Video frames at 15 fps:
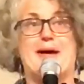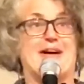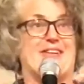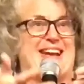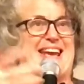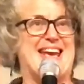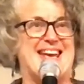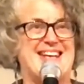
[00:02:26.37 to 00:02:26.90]

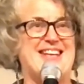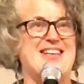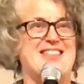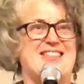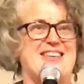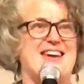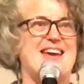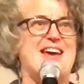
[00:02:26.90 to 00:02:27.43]
about
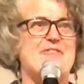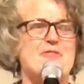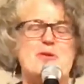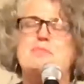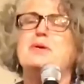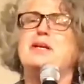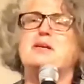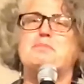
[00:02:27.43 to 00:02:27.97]
anything,
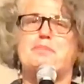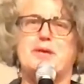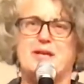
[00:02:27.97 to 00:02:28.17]
everybody